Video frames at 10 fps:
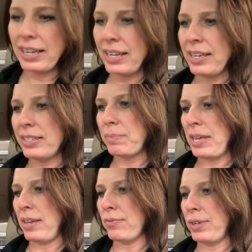it is
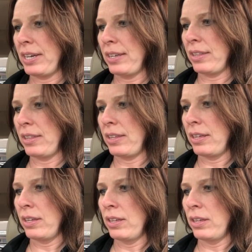made with
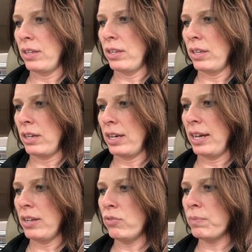
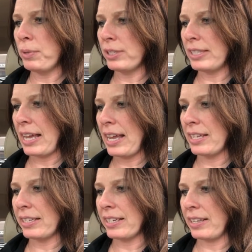
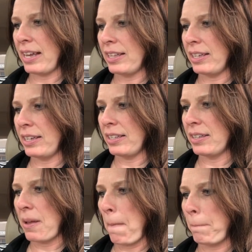100%
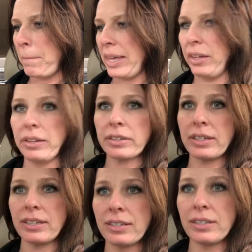Canadian milk.
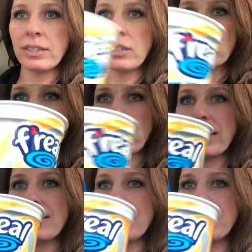So I guess